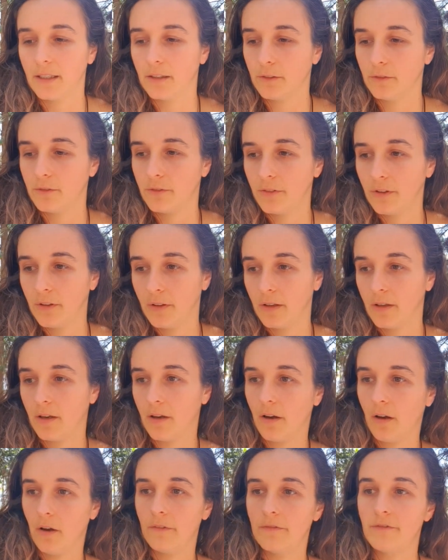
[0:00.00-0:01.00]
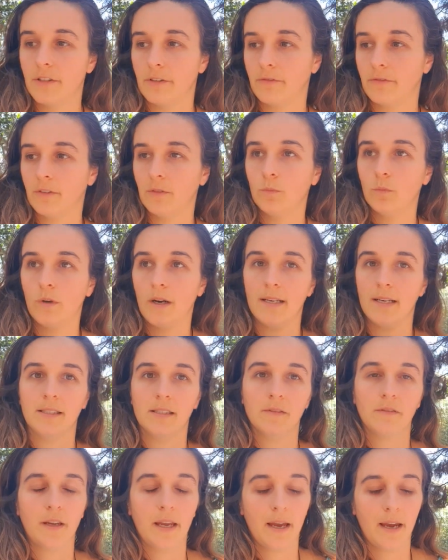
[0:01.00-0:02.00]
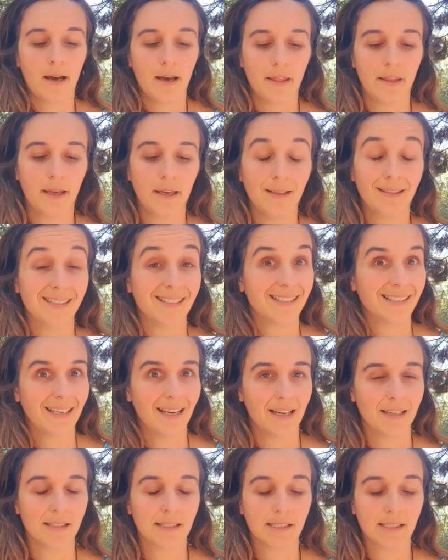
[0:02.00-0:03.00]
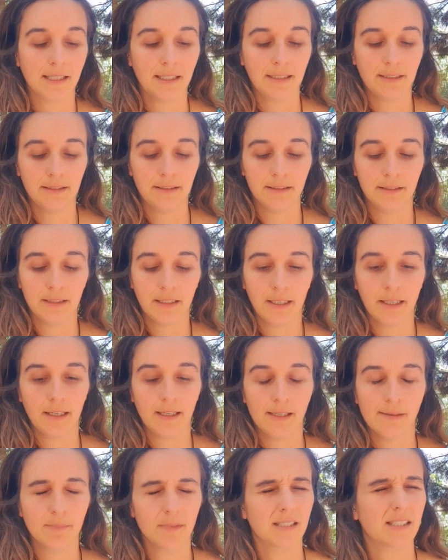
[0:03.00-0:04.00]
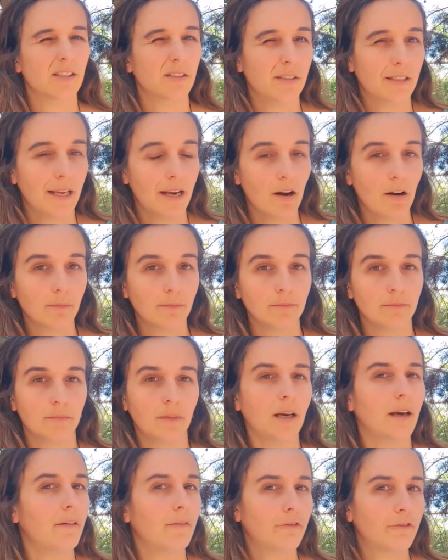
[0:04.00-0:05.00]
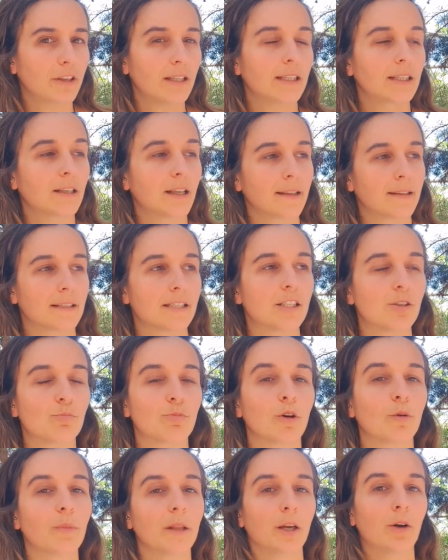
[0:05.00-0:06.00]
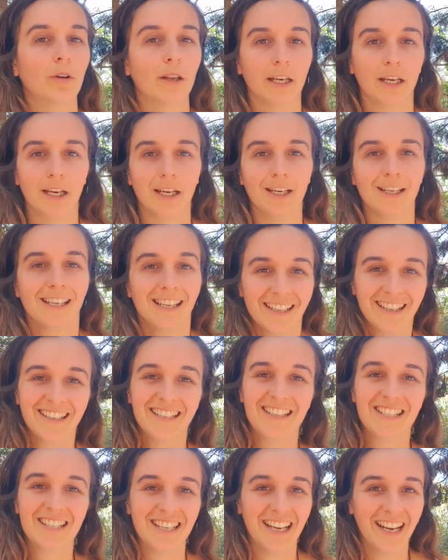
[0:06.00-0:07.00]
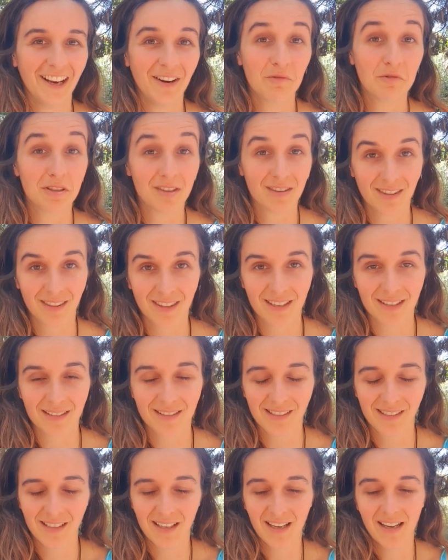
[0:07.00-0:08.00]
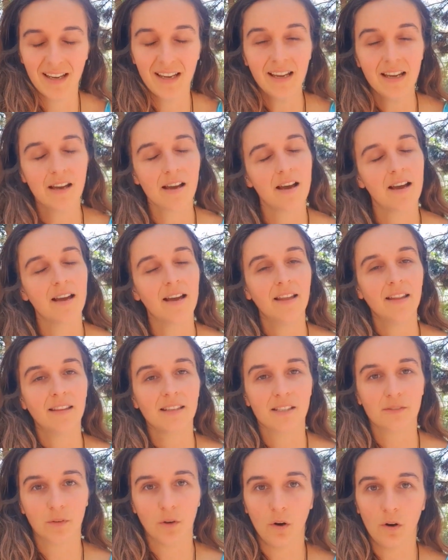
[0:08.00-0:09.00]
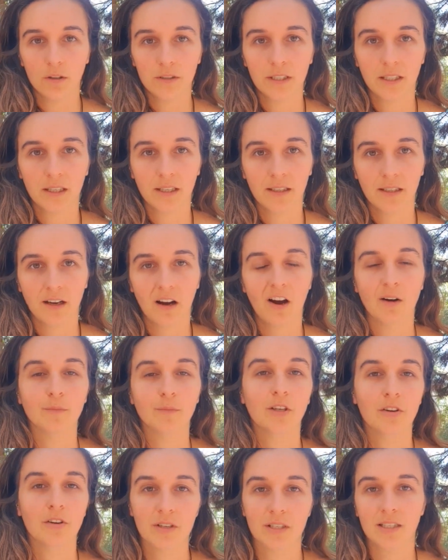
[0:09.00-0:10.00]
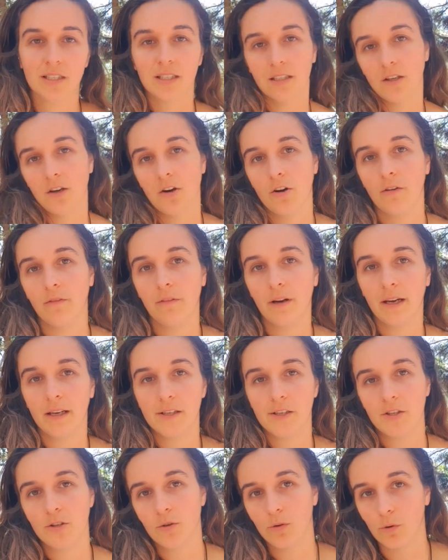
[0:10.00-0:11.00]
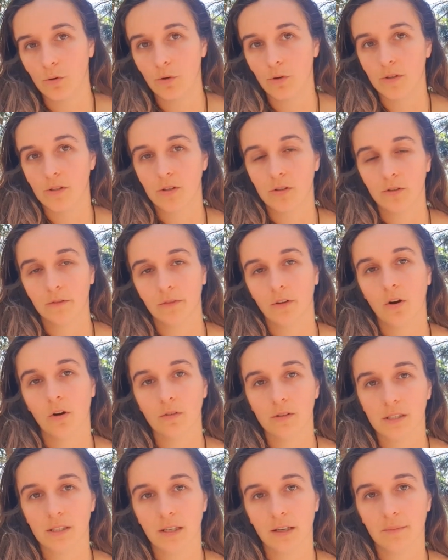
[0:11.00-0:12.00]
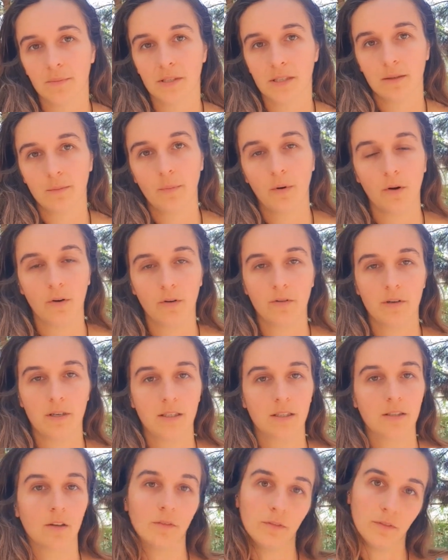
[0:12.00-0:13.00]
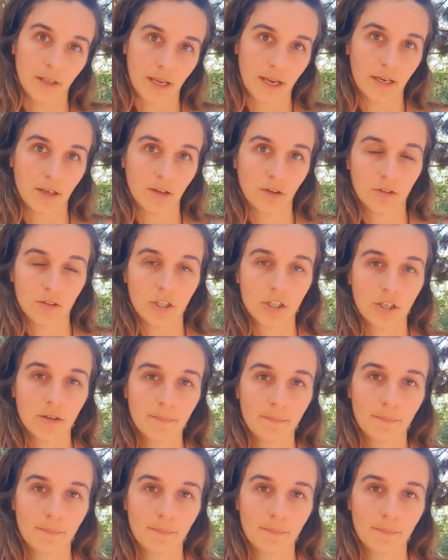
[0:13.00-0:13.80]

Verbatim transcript: of, of different ways of how that is now seen. Um, so now I'm feeling like this is probably all I need to share within this, this vlog. I'm curious to know around your sort of concepts and ponderings of land ownership